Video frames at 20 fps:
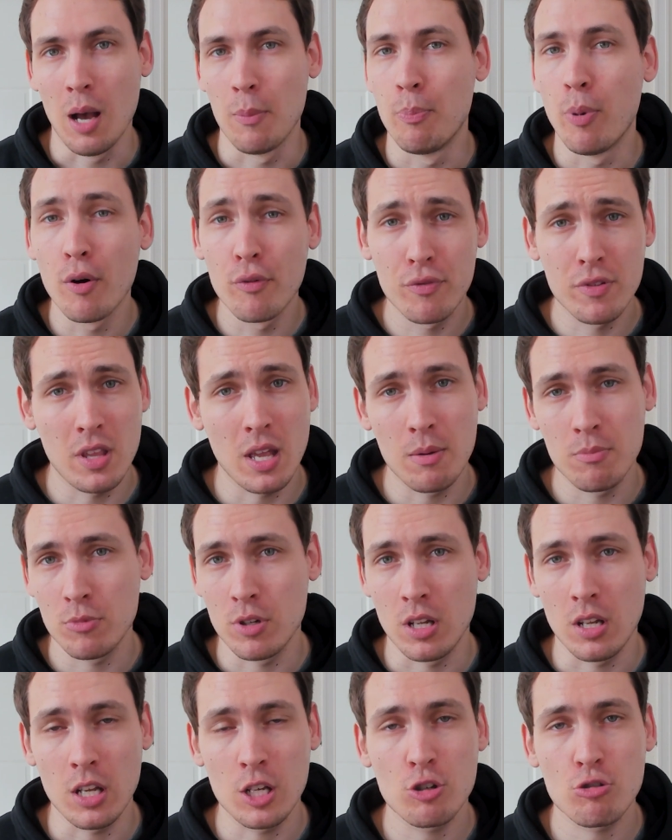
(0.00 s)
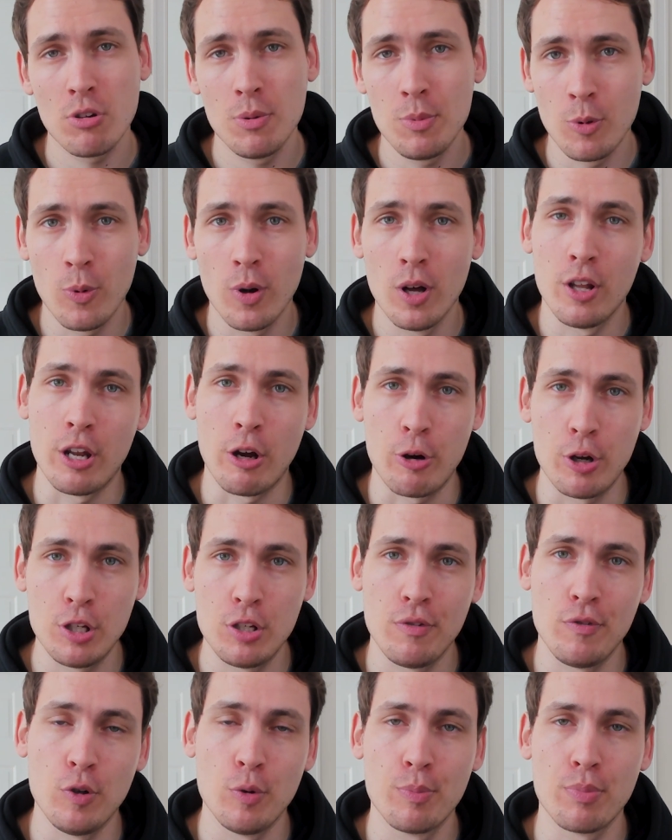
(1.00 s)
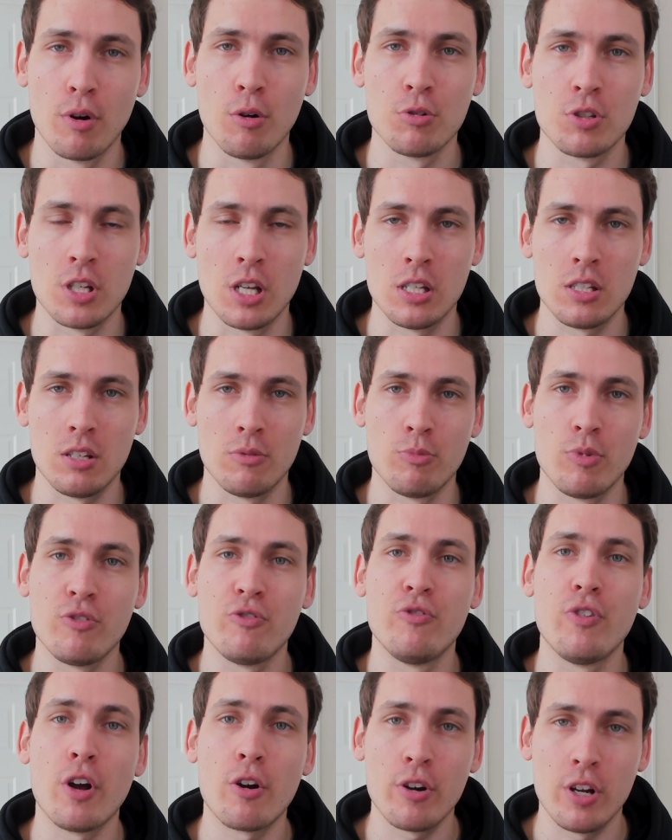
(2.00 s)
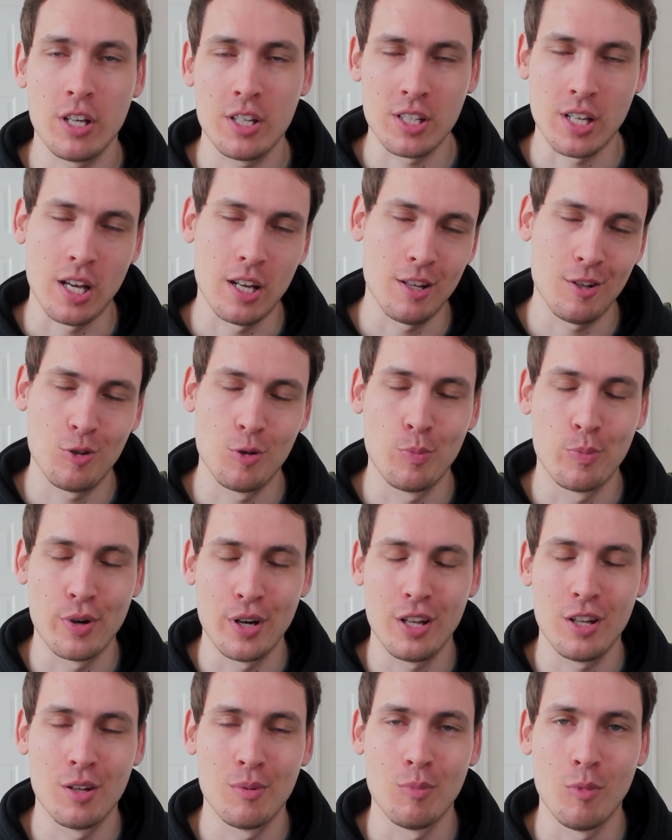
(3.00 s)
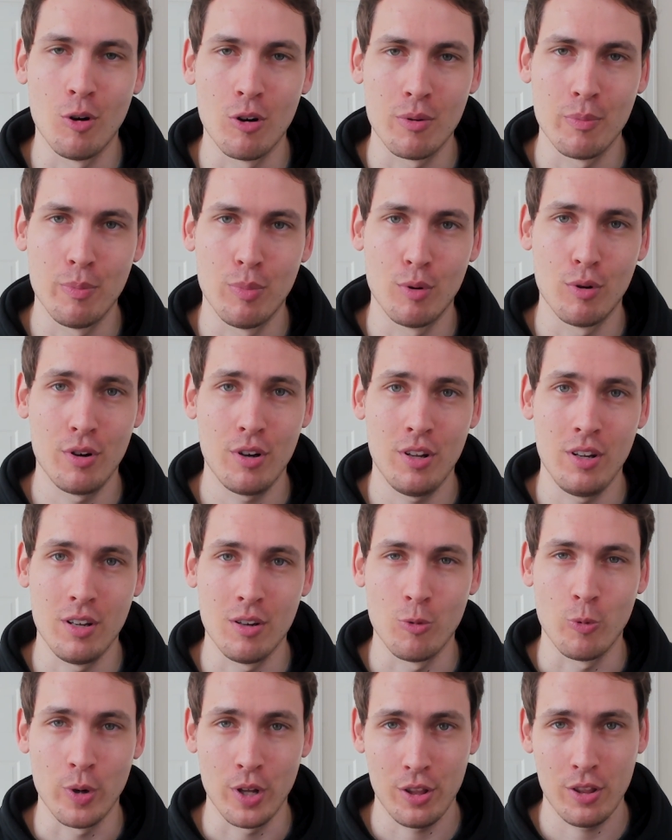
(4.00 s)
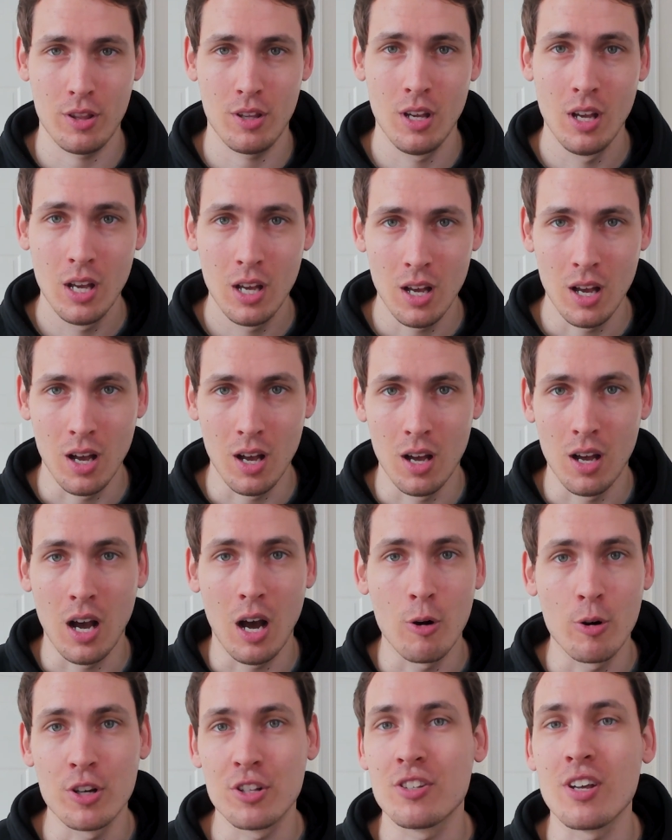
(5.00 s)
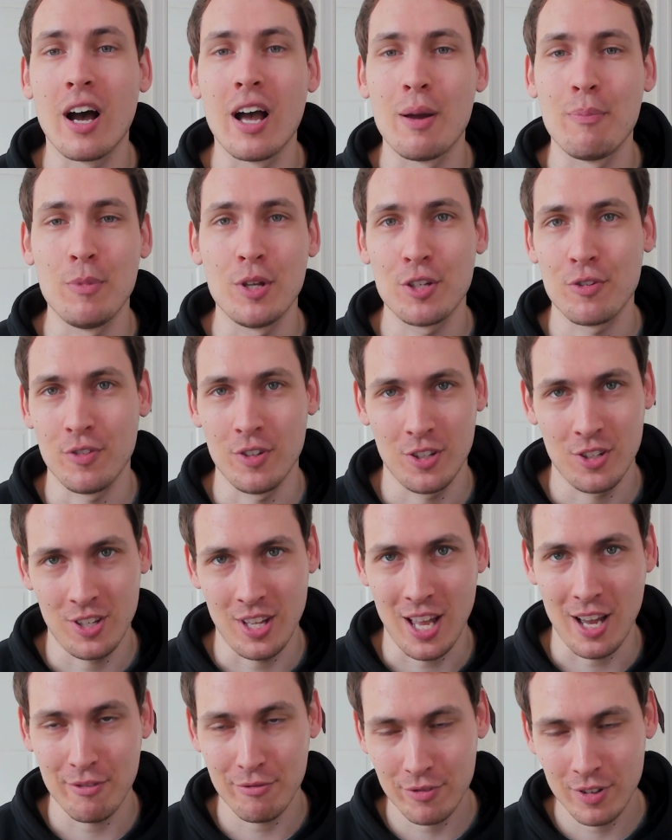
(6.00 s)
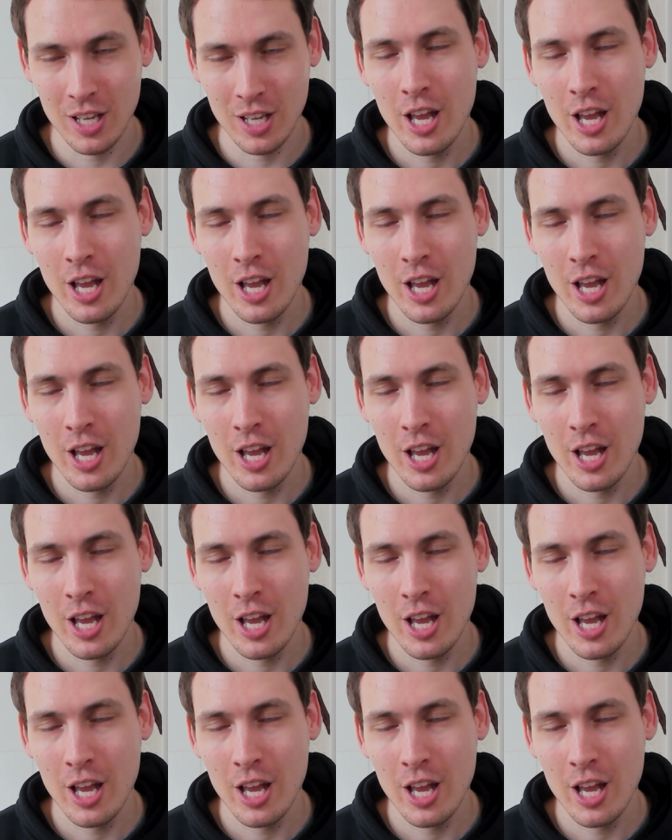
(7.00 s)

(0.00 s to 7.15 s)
Both of them did extremely well in our interview process, and we're very excited to bring them on board here with our entire Misfits staff.